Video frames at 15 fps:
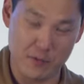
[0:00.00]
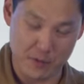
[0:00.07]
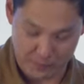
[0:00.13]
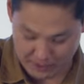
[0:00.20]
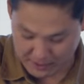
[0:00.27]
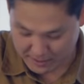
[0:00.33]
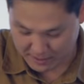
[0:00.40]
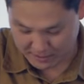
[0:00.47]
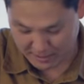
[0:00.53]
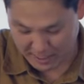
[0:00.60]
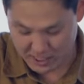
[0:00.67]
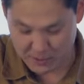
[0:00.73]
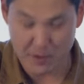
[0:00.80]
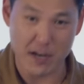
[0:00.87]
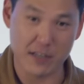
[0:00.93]
with plenty of
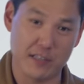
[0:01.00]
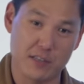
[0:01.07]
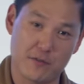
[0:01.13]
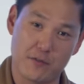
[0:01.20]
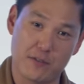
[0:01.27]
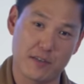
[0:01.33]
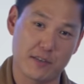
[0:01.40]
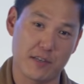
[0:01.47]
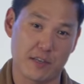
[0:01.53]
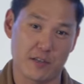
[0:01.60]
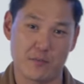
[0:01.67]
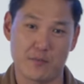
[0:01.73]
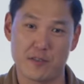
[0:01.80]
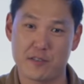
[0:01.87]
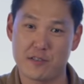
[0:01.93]
slash pockets for things like
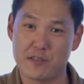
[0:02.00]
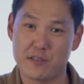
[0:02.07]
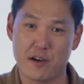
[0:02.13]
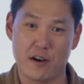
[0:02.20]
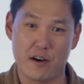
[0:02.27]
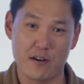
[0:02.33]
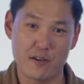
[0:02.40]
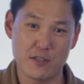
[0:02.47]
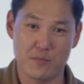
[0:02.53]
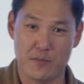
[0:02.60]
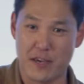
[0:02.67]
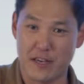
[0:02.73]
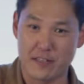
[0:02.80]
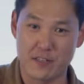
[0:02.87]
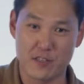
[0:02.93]
your business cards,
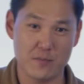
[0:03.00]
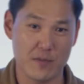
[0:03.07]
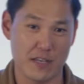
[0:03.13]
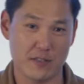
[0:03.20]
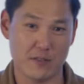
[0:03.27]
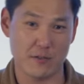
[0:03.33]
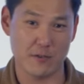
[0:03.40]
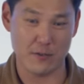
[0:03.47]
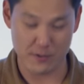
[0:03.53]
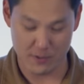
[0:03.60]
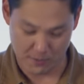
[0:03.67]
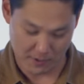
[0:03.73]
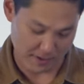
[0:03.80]
pens, pencils,